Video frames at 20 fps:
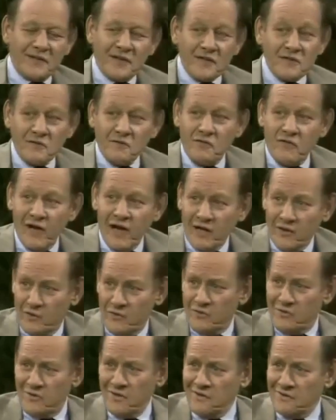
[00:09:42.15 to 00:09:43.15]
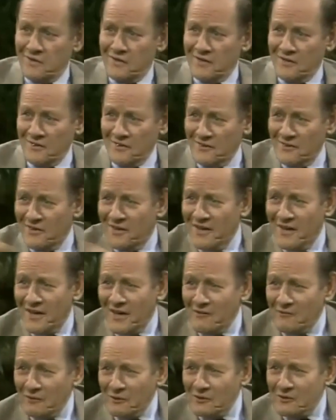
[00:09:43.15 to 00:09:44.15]
That doesn't follow. You sneak that in.
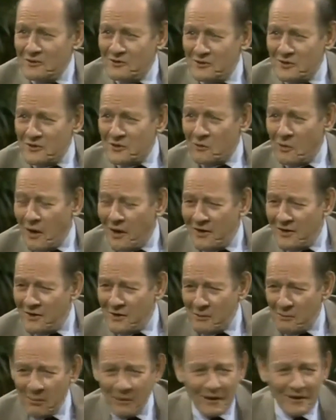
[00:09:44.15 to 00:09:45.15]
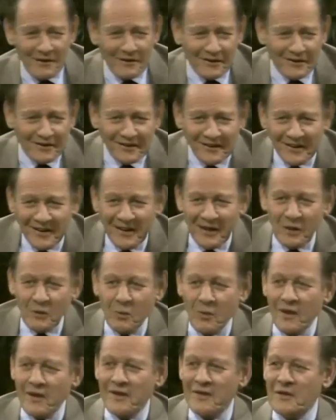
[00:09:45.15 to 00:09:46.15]
Evolution is quite
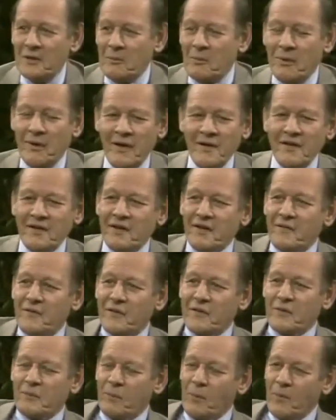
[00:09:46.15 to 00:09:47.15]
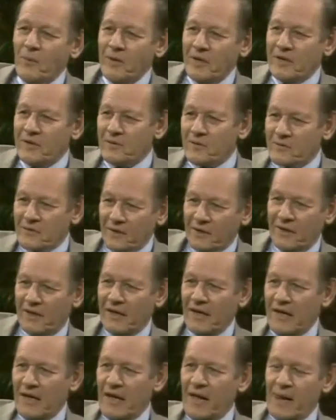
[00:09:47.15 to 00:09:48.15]
independent of this point, you
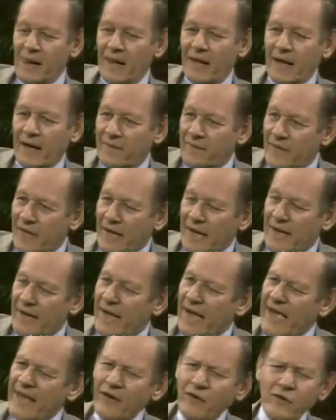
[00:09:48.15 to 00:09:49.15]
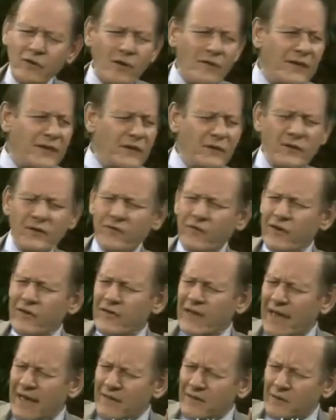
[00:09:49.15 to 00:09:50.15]
say. I don't know that the
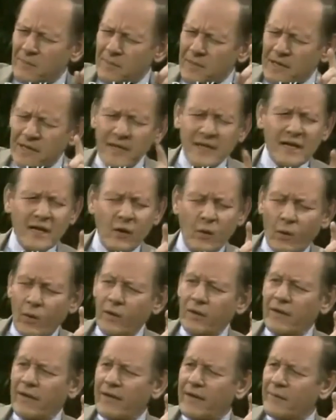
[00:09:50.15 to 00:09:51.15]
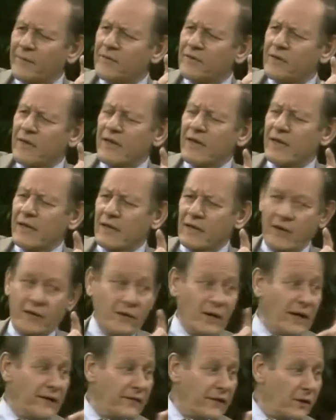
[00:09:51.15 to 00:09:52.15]
universe has a beginning. All that I'm
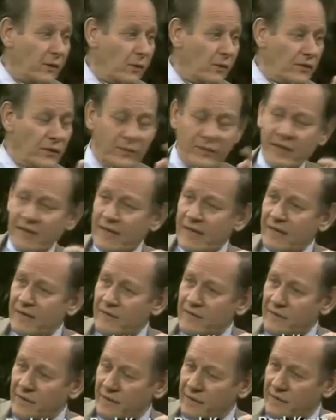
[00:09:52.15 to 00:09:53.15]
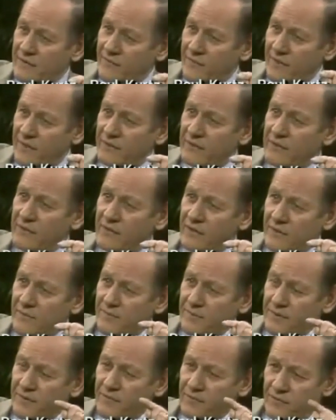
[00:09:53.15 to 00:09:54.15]
saying, and I think all that we can say, is that in
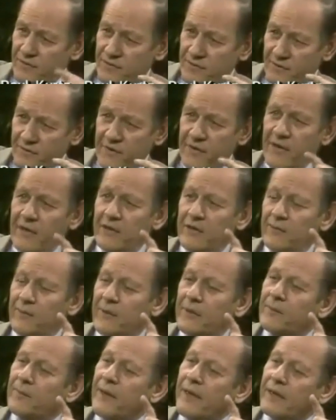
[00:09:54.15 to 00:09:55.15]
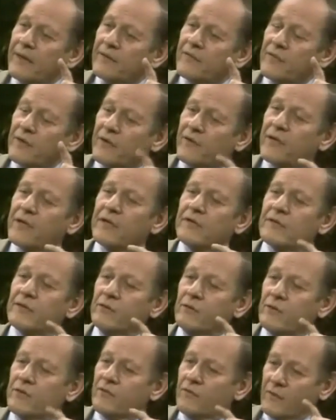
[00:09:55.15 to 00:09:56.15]
contemporary physics, the Big Bang Theory
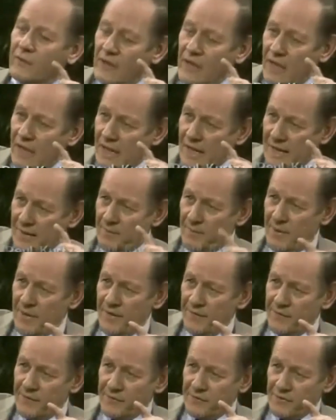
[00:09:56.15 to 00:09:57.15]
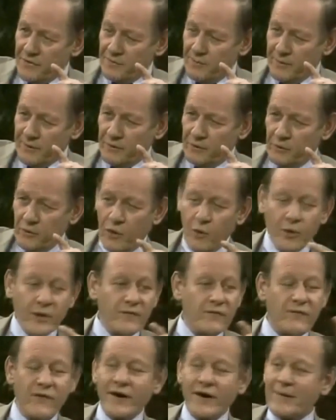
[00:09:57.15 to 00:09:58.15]
is a useful hypothesis. But you're
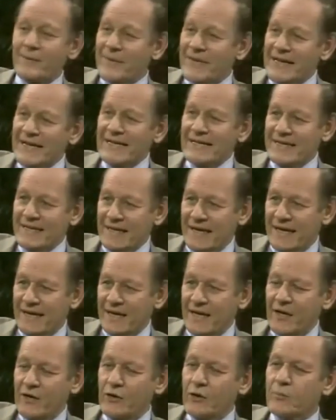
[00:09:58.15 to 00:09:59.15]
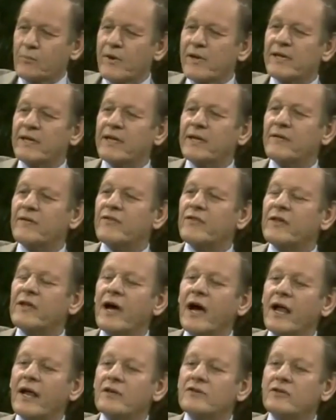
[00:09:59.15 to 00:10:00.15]
going far beyond that. You're bringing in
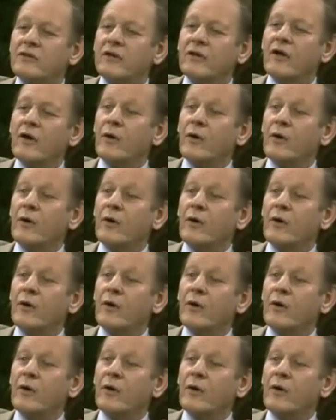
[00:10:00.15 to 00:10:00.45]
theology.